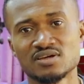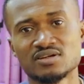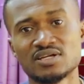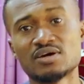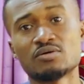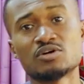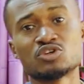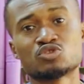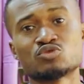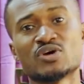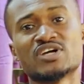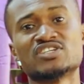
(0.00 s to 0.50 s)

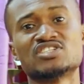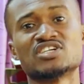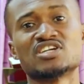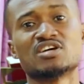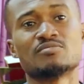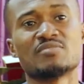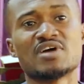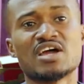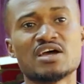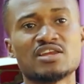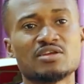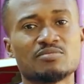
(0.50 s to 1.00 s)
That was why
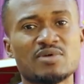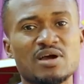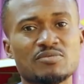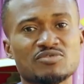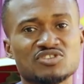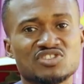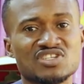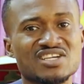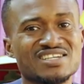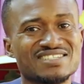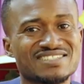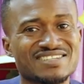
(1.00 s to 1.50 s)
Jeremiah, the Bible
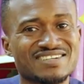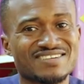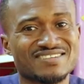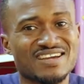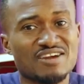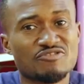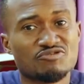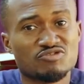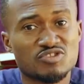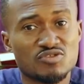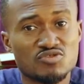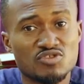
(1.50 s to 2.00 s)
says,
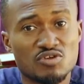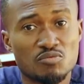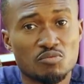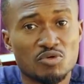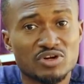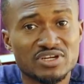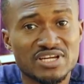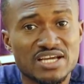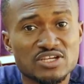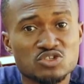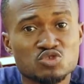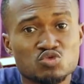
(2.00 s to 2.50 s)
right from your
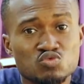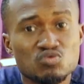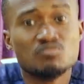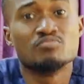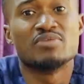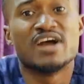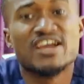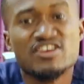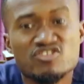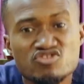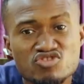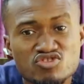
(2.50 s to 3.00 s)
mother's
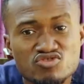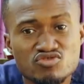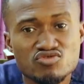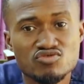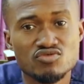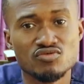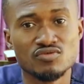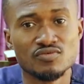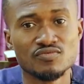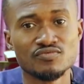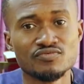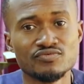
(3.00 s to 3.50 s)
womb, I knew
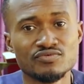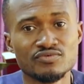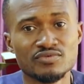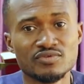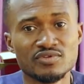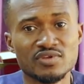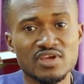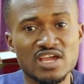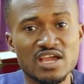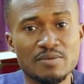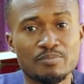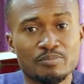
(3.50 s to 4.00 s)
you.
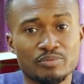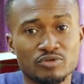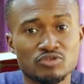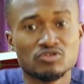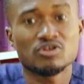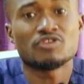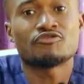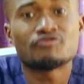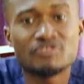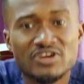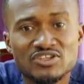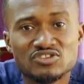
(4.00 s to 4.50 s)
A
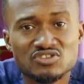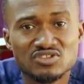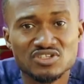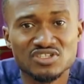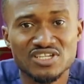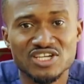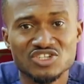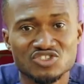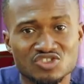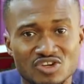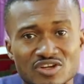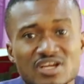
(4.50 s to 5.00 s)
prophet to the
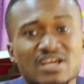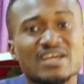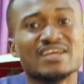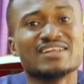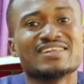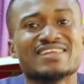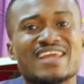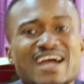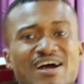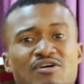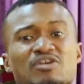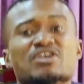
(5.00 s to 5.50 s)
nation.
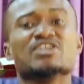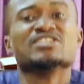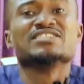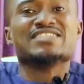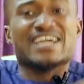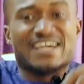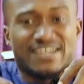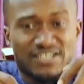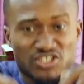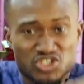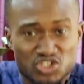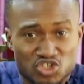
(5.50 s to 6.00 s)
Now,
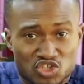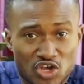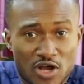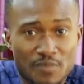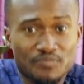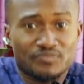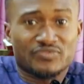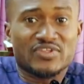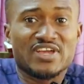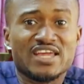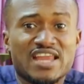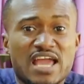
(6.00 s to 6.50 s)
there is
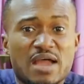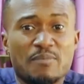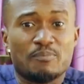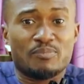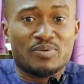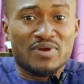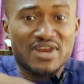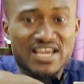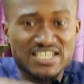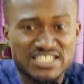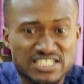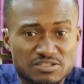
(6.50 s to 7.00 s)
something a
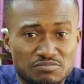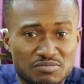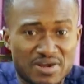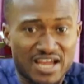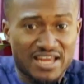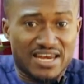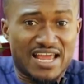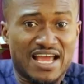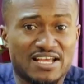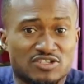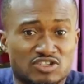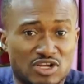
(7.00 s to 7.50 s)
blessed
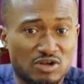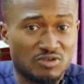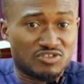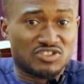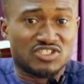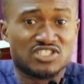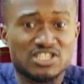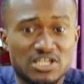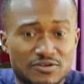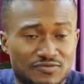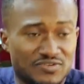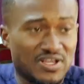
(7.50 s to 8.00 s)
man has
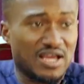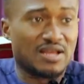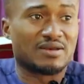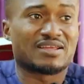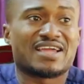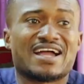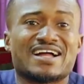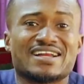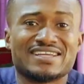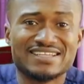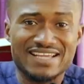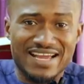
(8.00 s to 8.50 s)
conceived and
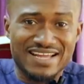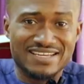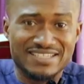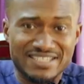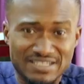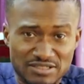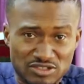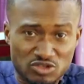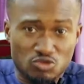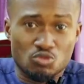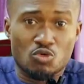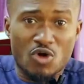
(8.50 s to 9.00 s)
carried, and
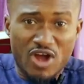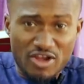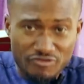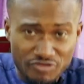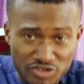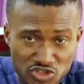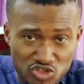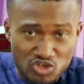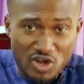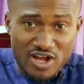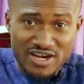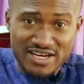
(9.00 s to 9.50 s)
the wife
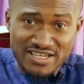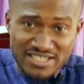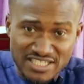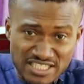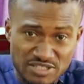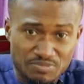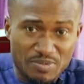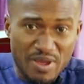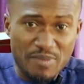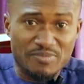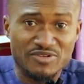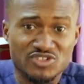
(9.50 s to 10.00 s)
is carrying
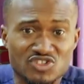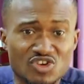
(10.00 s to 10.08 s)
this baby.